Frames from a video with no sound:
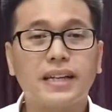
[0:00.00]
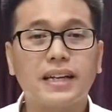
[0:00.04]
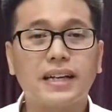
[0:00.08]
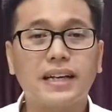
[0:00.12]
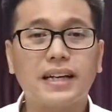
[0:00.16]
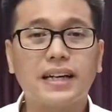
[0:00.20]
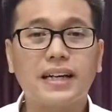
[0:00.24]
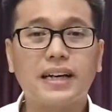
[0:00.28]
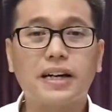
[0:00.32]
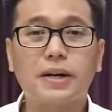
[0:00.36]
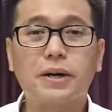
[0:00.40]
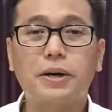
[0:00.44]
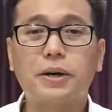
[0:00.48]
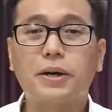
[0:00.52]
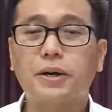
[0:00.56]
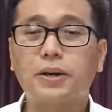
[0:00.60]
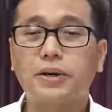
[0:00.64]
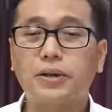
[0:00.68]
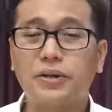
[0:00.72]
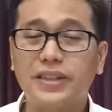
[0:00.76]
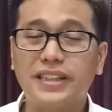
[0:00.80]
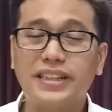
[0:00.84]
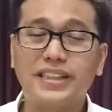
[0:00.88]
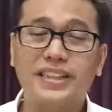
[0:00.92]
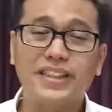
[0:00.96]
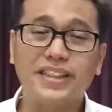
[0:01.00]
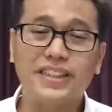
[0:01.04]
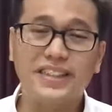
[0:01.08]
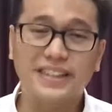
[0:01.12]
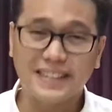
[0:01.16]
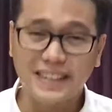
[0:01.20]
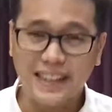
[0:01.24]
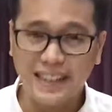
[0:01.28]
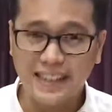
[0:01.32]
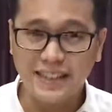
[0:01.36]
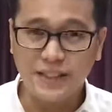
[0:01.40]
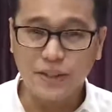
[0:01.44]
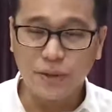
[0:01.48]
uh, read our
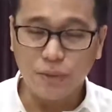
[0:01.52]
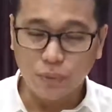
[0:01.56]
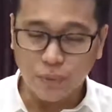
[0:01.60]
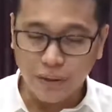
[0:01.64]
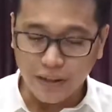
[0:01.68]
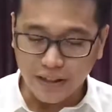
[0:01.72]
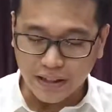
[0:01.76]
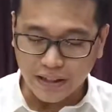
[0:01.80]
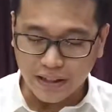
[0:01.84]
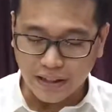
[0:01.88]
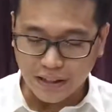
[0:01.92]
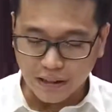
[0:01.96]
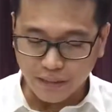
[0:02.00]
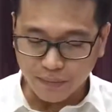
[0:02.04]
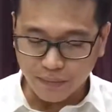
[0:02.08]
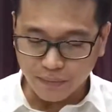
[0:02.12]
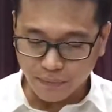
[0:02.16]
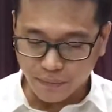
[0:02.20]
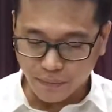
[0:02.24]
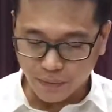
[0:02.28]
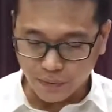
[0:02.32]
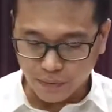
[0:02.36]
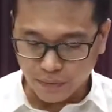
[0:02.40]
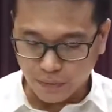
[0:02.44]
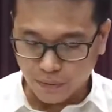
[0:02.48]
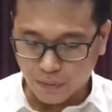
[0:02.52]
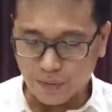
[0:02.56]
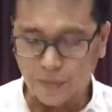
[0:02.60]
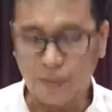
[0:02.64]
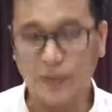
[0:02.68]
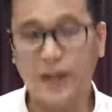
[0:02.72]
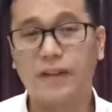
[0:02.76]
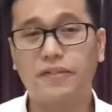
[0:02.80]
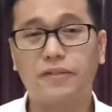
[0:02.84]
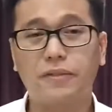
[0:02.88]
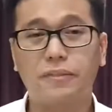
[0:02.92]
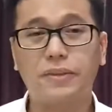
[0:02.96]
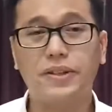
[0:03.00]
text, we are going to
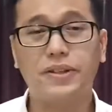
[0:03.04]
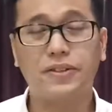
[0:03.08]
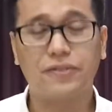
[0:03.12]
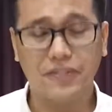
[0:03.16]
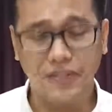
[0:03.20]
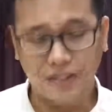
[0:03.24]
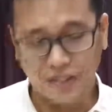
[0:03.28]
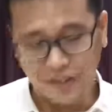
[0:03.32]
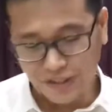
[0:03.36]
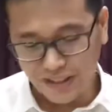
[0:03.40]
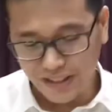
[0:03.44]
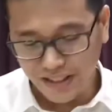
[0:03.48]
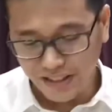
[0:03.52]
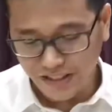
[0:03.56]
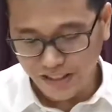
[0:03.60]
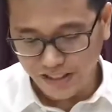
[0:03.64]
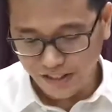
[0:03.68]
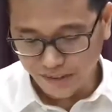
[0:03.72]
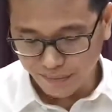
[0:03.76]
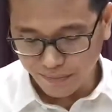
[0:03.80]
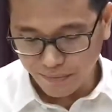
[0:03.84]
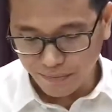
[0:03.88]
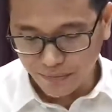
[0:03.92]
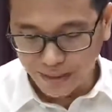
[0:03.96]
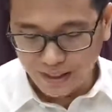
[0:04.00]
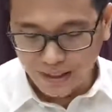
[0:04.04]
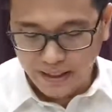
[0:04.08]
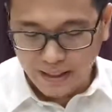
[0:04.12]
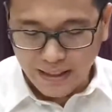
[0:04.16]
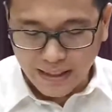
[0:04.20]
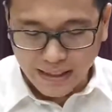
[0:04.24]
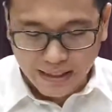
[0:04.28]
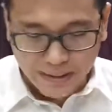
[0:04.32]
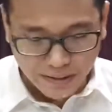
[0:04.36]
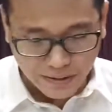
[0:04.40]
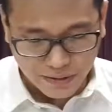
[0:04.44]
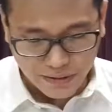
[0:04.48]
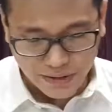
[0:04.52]
have a bit of introduction.
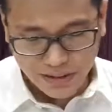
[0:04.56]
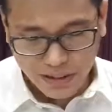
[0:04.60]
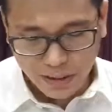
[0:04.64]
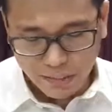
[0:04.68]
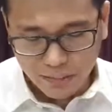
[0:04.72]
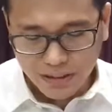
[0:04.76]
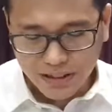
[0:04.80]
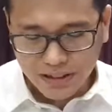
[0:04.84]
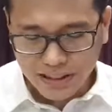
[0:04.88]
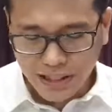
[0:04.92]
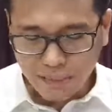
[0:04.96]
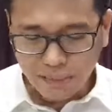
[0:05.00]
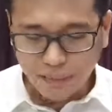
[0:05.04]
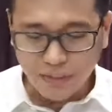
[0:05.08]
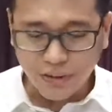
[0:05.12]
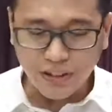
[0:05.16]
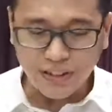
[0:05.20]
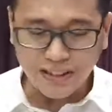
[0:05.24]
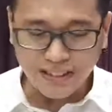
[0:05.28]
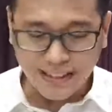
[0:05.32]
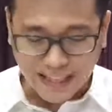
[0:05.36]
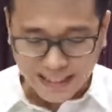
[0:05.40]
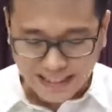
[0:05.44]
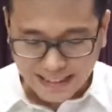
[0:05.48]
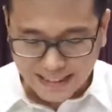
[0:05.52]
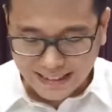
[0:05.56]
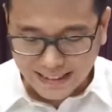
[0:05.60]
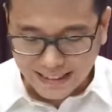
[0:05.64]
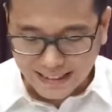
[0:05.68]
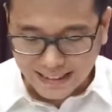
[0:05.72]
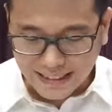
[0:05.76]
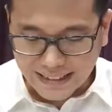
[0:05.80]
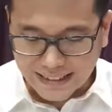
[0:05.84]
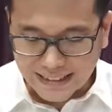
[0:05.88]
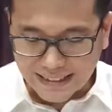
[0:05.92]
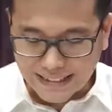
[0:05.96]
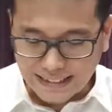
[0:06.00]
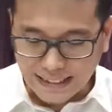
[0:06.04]
So Psalm chapter
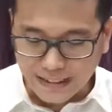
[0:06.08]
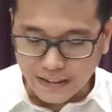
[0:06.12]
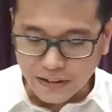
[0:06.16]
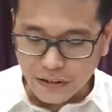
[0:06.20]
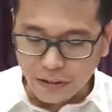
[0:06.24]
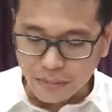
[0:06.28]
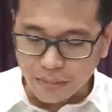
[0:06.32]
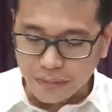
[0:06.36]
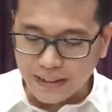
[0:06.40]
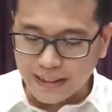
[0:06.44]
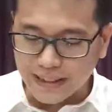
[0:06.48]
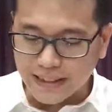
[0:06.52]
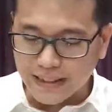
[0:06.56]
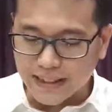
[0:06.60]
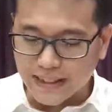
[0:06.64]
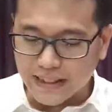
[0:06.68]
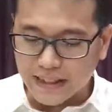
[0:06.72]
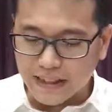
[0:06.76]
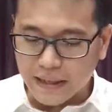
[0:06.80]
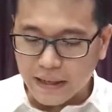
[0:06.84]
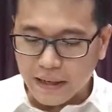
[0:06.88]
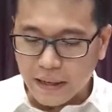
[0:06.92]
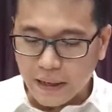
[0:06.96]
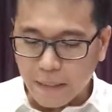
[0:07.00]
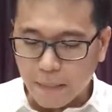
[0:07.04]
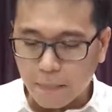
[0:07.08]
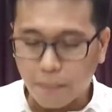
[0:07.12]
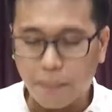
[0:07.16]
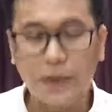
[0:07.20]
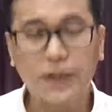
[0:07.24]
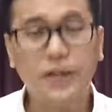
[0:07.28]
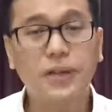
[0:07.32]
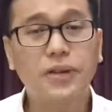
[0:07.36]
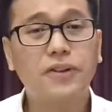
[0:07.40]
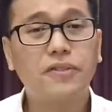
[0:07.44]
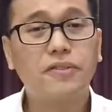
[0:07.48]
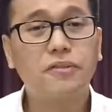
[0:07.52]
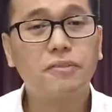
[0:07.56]
90 is said to be the
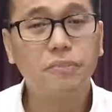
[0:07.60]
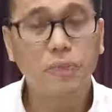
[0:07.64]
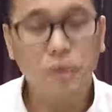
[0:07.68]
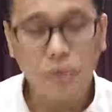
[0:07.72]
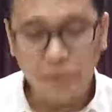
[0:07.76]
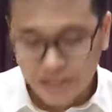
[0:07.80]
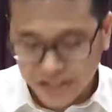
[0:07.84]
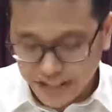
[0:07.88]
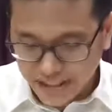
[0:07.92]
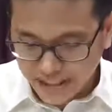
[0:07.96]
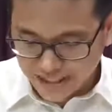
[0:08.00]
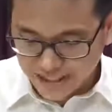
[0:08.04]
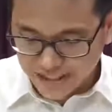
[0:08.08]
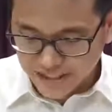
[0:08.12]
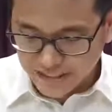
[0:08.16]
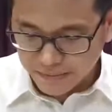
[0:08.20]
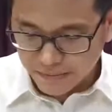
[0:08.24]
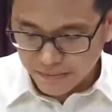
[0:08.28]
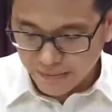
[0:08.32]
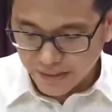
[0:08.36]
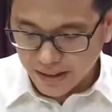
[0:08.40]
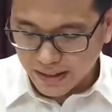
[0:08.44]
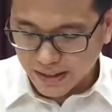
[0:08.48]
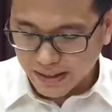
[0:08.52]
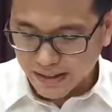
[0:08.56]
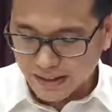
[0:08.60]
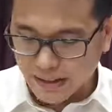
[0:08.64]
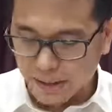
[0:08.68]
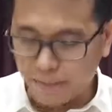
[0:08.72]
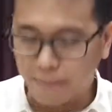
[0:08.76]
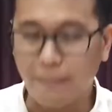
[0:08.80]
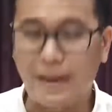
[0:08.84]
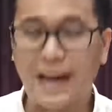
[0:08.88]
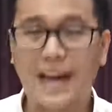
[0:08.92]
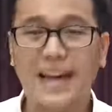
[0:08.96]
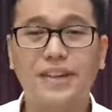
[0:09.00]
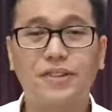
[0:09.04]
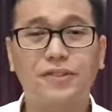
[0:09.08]
prayer of Moses, the
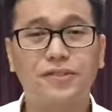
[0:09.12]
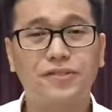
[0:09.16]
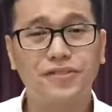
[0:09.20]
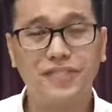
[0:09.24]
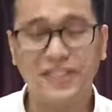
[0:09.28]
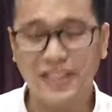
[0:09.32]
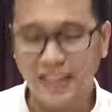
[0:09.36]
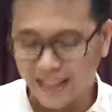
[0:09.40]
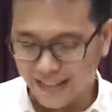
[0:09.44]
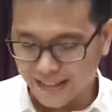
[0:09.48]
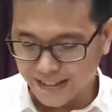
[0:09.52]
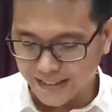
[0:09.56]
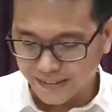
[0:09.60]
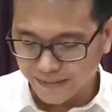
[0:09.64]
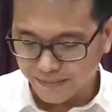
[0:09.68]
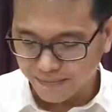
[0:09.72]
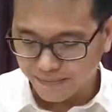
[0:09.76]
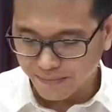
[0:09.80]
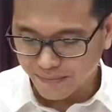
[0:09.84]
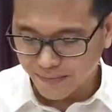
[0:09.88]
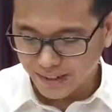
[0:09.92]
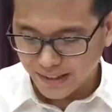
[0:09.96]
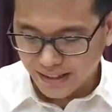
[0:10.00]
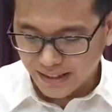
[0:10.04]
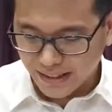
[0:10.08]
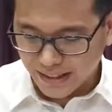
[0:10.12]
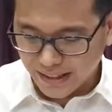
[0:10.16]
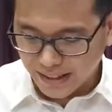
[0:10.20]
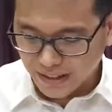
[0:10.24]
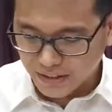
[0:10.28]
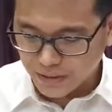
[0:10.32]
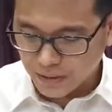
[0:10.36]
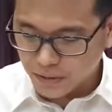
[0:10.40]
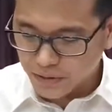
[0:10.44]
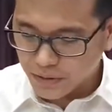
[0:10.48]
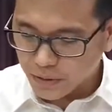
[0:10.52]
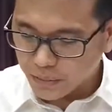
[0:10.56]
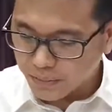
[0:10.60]
man of God. It is
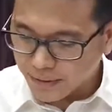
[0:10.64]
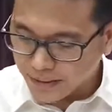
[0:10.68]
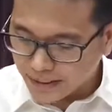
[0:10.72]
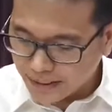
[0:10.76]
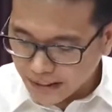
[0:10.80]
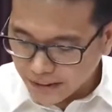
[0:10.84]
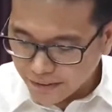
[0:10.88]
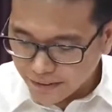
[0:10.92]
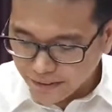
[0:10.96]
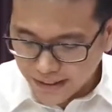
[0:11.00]
also believed